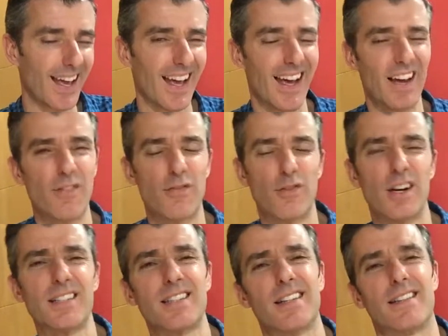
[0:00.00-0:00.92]
for us
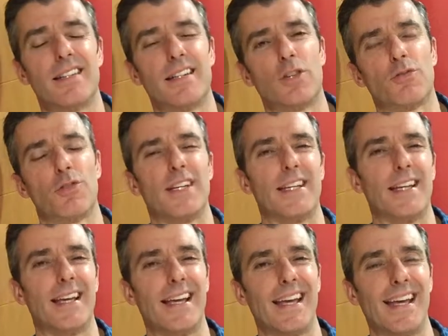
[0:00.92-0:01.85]
at 33,
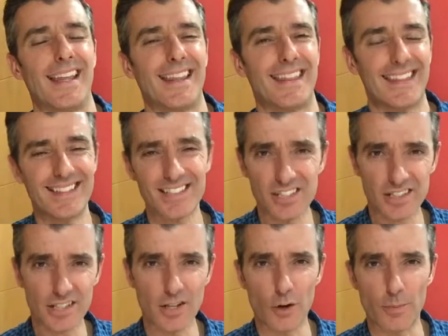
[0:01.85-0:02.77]
it's just a
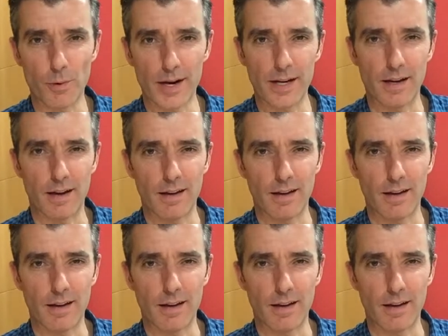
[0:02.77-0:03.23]
no-brainer.